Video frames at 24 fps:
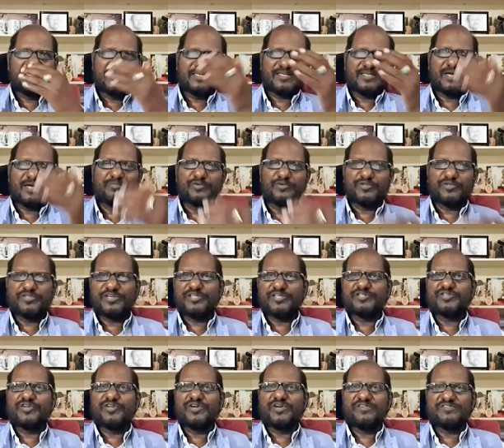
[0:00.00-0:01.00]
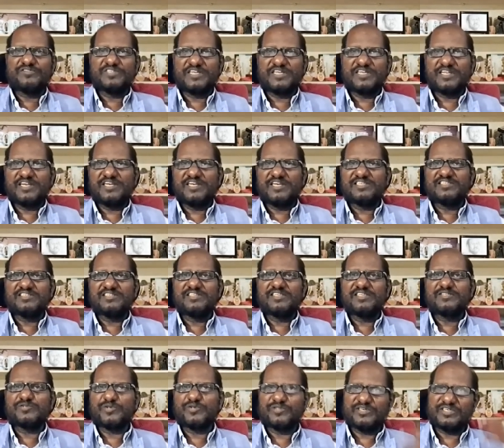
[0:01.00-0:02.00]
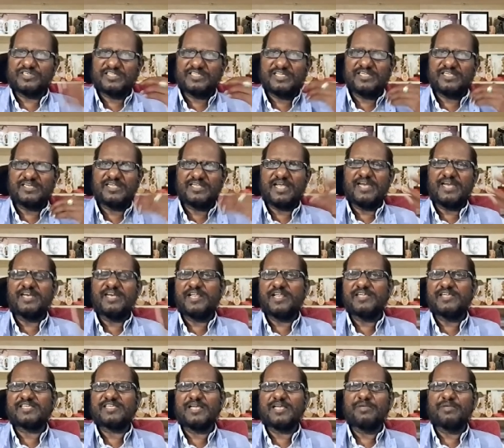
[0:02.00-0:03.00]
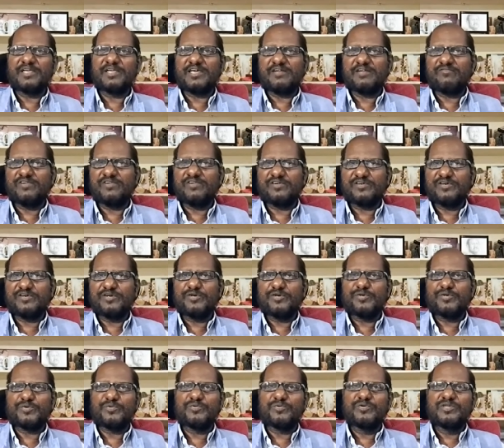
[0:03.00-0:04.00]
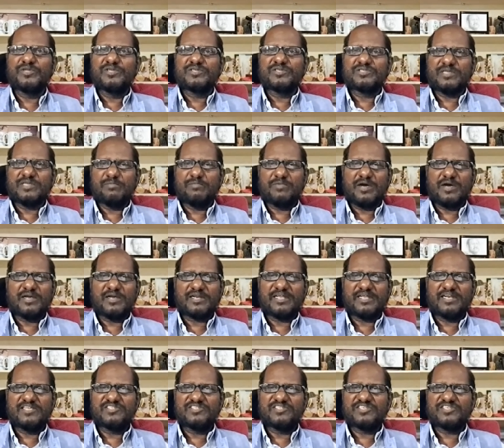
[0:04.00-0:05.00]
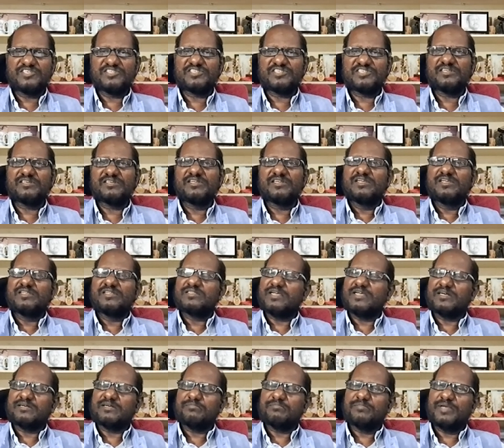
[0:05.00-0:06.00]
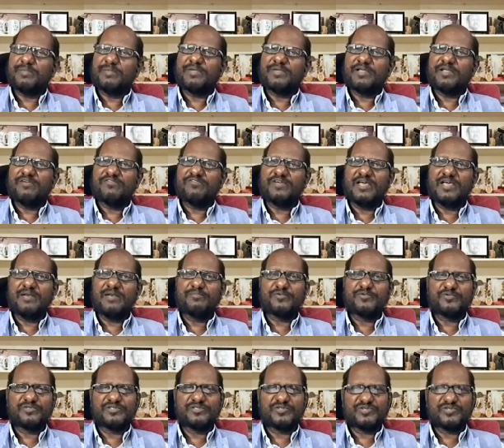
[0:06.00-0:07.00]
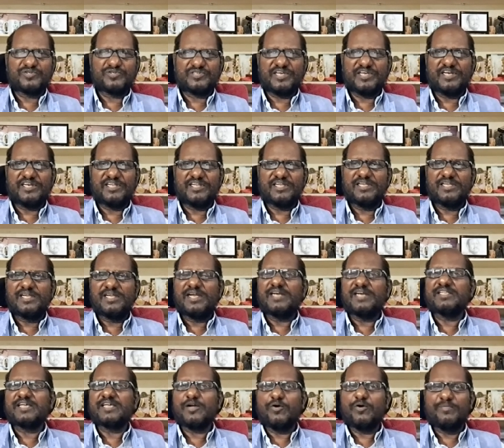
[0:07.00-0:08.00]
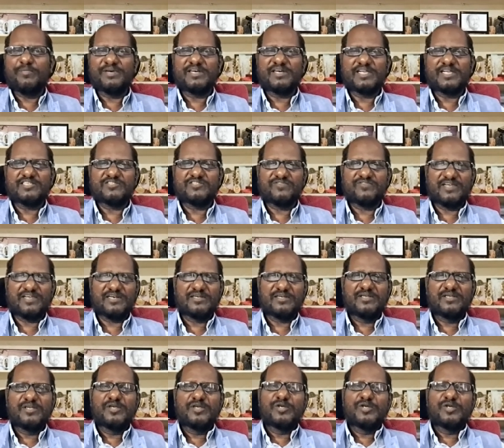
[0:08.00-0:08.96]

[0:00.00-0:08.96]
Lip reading: It come to the rescue of Generation Z so that their ideas can be converted into some organization that may be of help to the society and the government as well.